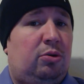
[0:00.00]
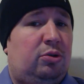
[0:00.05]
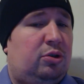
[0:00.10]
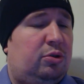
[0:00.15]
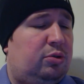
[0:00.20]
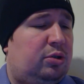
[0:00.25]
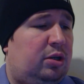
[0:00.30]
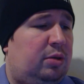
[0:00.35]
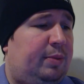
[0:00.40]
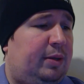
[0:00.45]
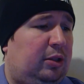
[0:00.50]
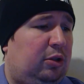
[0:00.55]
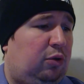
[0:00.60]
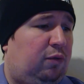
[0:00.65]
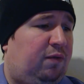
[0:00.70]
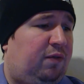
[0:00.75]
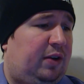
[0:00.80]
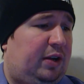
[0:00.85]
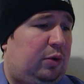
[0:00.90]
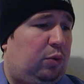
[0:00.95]
so it's going to be a little
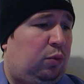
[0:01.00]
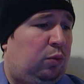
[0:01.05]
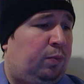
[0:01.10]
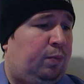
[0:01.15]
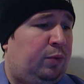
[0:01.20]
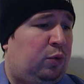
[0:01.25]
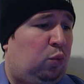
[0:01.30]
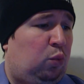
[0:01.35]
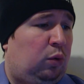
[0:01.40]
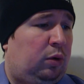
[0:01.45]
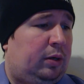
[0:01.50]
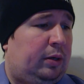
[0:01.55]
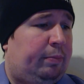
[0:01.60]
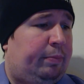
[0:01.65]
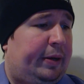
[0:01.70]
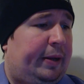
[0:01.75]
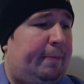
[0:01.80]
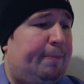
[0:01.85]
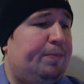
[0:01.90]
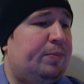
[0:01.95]
funny worded,
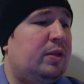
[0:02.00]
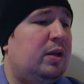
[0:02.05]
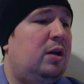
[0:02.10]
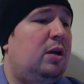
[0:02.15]
but